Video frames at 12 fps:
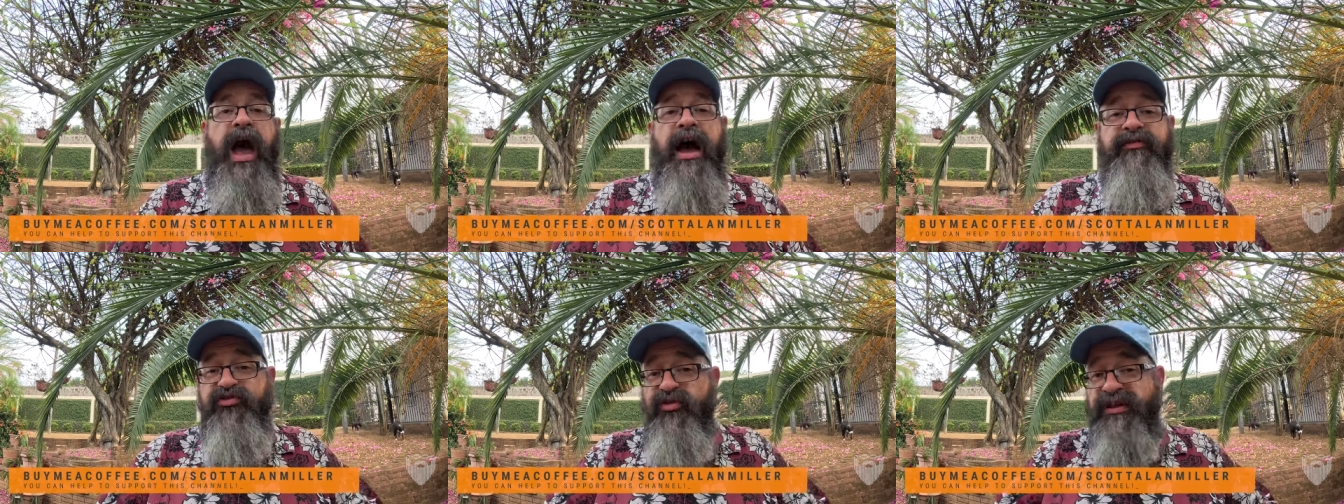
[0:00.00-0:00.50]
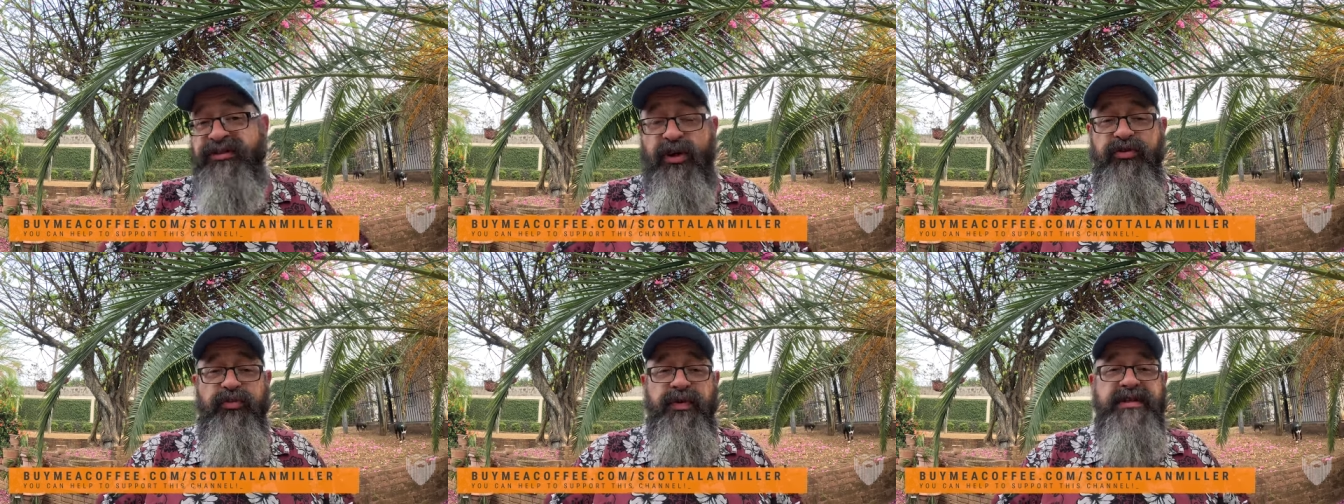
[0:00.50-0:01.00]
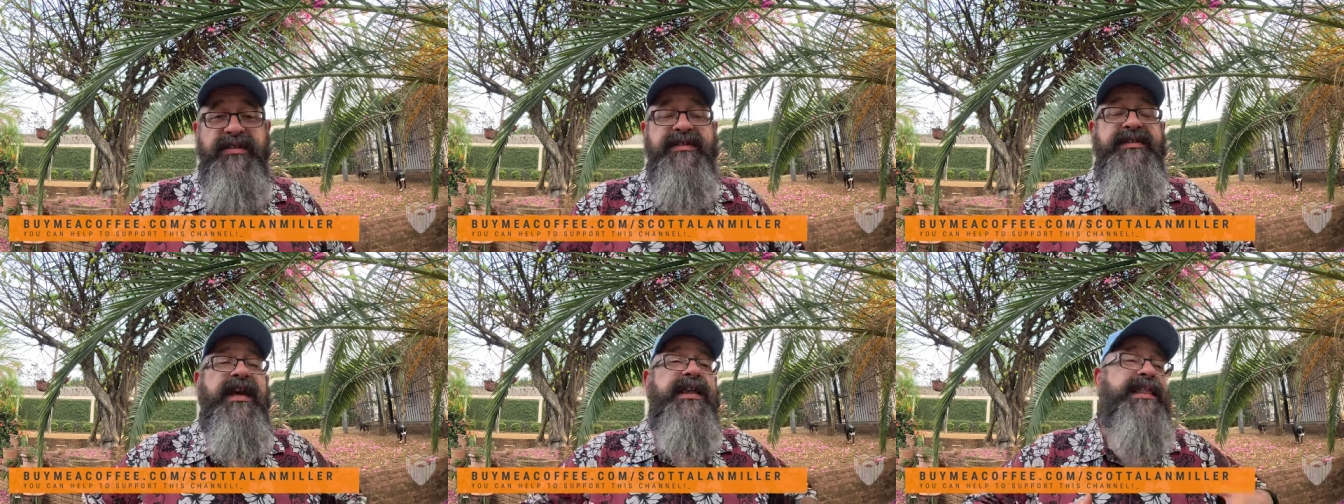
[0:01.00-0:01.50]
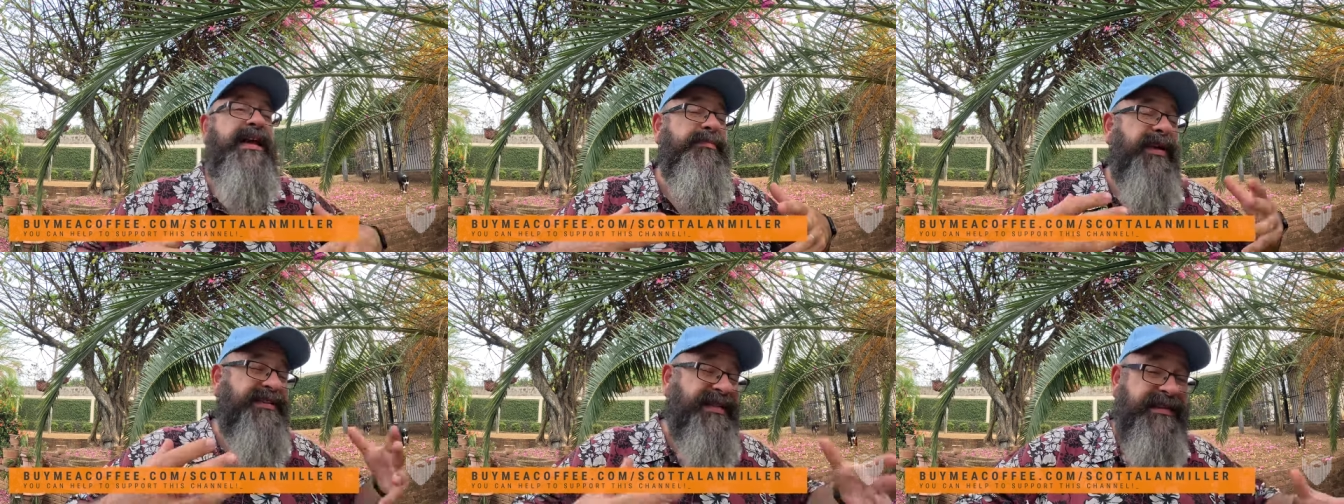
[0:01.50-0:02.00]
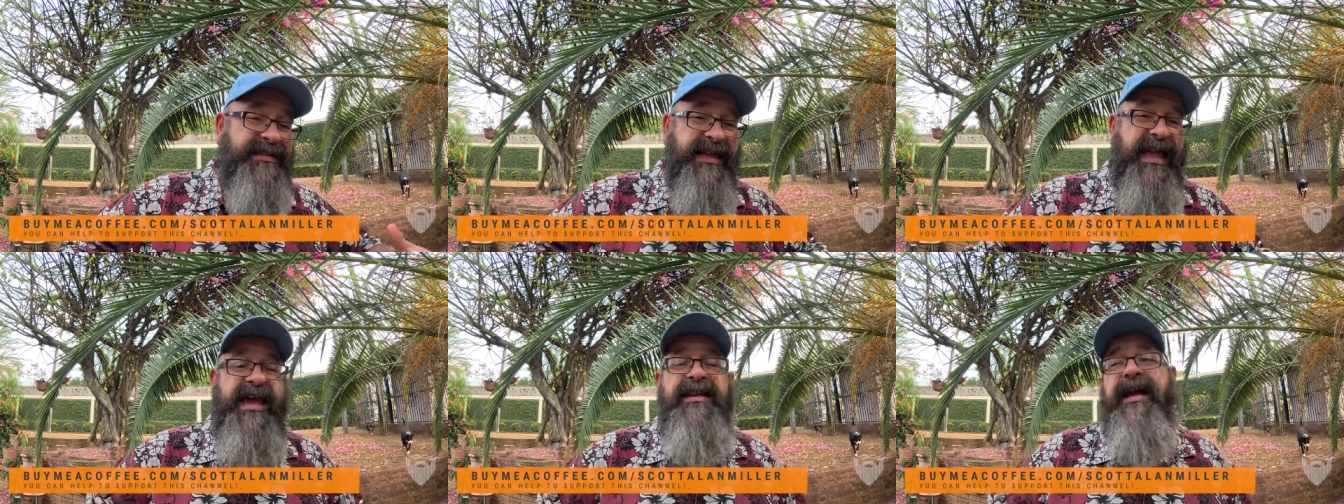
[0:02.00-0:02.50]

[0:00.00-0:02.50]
I've addressed all the reasons that it makes sense to get.